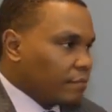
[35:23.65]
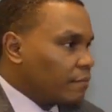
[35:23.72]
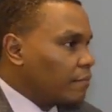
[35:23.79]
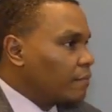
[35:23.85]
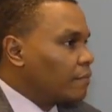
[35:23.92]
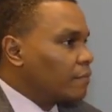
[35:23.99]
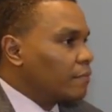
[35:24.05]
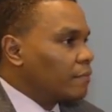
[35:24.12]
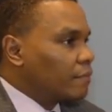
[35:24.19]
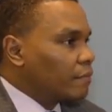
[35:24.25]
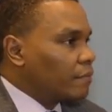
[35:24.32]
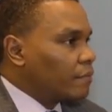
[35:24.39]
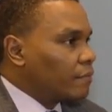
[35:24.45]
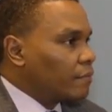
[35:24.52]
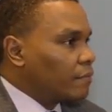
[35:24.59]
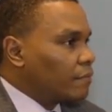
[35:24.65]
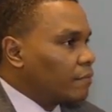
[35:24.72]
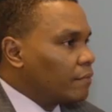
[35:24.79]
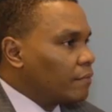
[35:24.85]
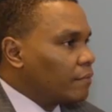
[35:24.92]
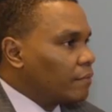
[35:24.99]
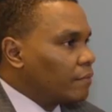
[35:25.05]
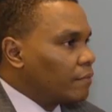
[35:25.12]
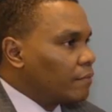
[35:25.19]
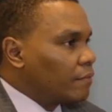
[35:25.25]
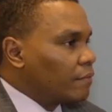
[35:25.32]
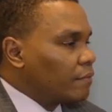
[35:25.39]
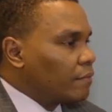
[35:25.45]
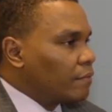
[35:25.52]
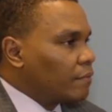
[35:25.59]

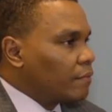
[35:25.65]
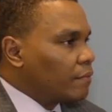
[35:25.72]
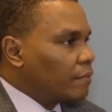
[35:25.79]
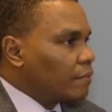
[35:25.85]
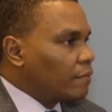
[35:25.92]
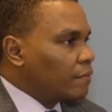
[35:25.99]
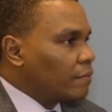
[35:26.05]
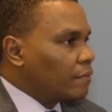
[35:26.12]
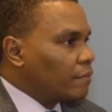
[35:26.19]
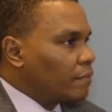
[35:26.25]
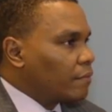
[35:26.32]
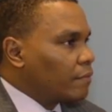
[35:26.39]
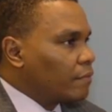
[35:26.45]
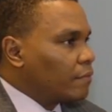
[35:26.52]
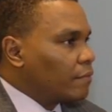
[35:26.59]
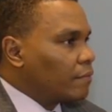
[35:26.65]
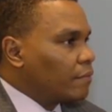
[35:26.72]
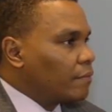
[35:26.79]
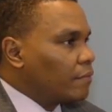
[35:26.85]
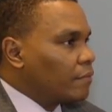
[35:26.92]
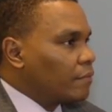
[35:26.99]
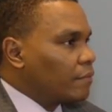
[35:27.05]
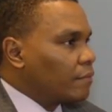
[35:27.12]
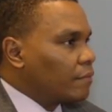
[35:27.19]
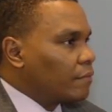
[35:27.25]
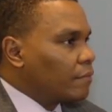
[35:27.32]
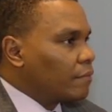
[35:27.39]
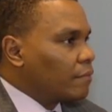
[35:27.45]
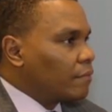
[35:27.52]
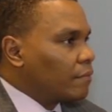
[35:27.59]

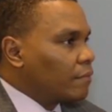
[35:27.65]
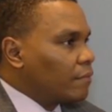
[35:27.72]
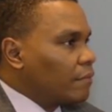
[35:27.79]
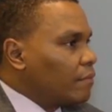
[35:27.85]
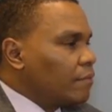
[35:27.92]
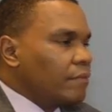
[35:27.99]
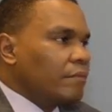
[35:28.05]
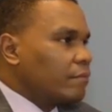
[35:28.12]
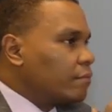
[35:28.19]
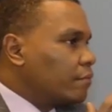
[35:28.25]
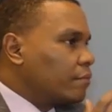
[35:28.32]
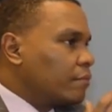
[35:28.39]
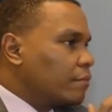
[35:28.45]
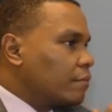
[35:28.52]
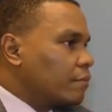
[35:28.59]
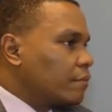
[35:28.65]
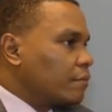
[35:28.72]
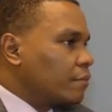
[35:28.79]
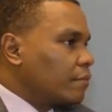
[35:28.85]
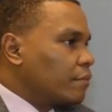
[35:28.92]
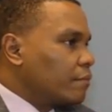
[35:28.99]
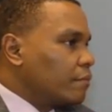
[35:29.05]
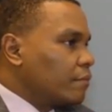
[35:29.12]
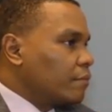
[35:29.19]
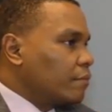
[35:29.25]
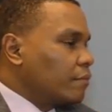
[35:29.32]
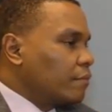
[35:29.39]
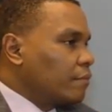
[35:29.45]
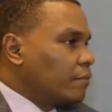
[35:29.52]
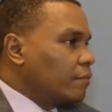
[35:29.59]

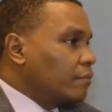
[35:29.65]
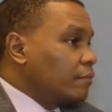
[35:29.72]
(not speaking)